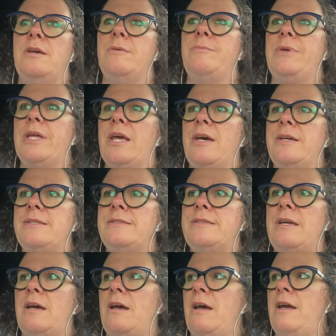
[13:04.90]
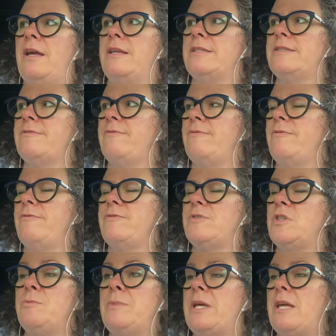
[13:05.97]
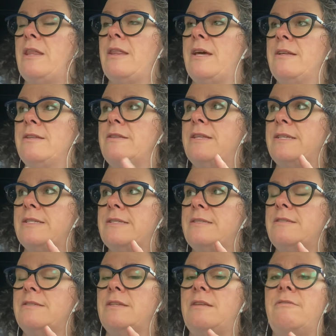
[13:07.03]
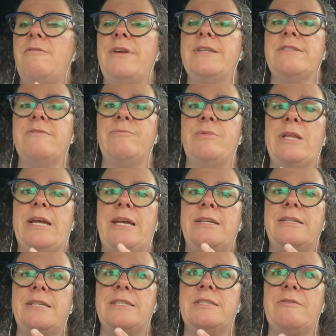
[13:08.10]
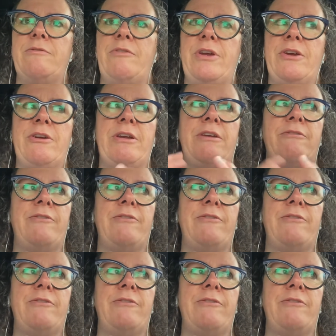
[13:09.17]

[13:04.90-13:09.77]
because it's to me that this invasive plant is very,